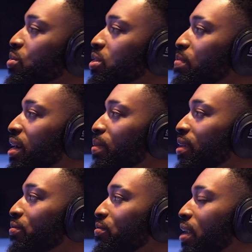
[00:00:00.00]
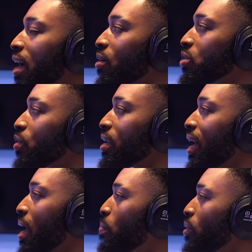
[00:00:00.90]
was mad, man, like, because when
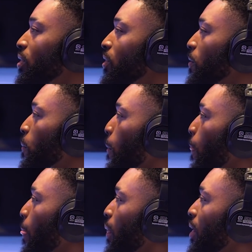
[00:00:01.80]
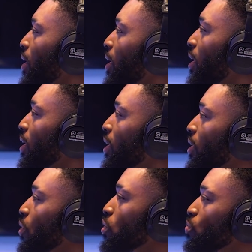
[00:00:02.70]
that happened,
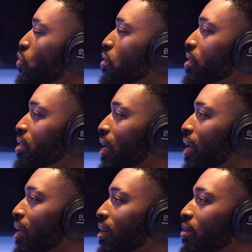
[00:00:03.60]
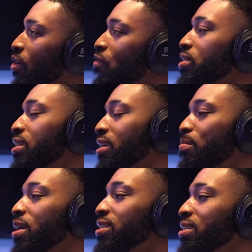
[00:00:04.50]
it was more just like, obviously you can
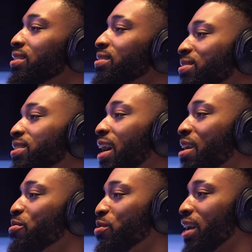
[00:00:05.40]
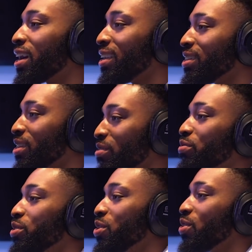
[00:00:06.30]
imagine going through that kind of stuff, if
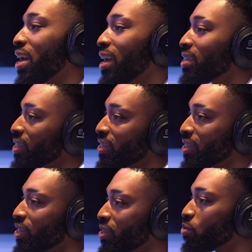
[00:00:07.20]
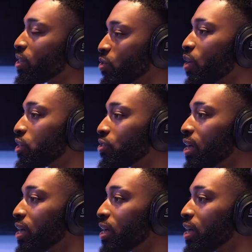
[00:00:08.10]
you know, like, it's quite